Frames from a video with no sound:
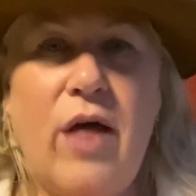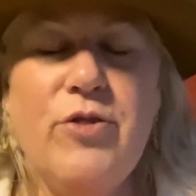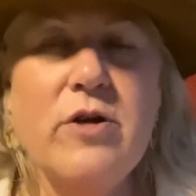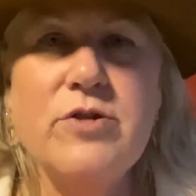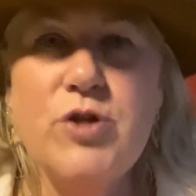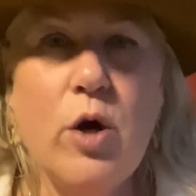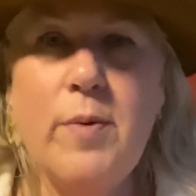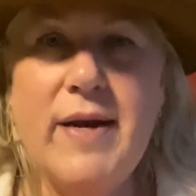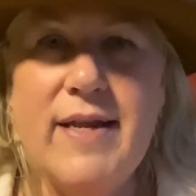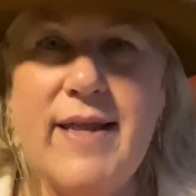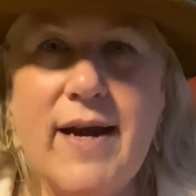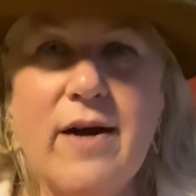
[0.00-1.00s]
There's
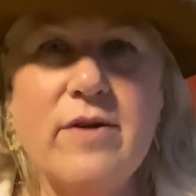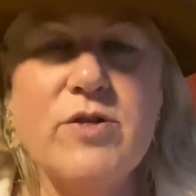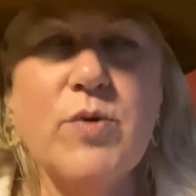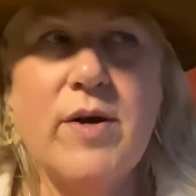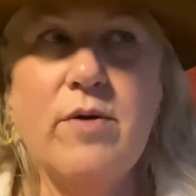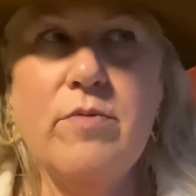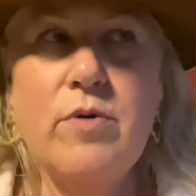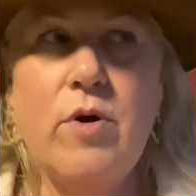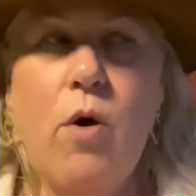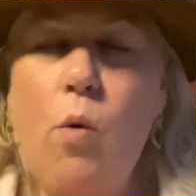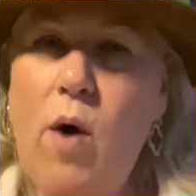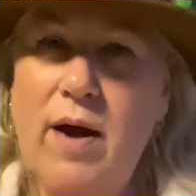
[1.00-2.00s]
nobody there, so I don't
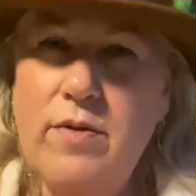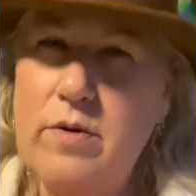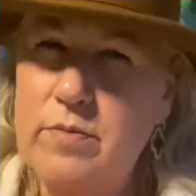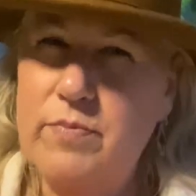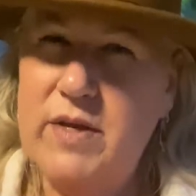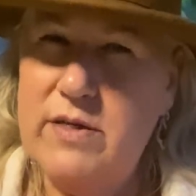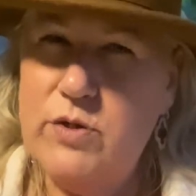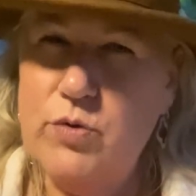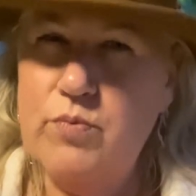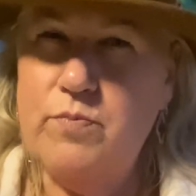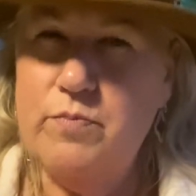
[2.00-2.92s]
know why there this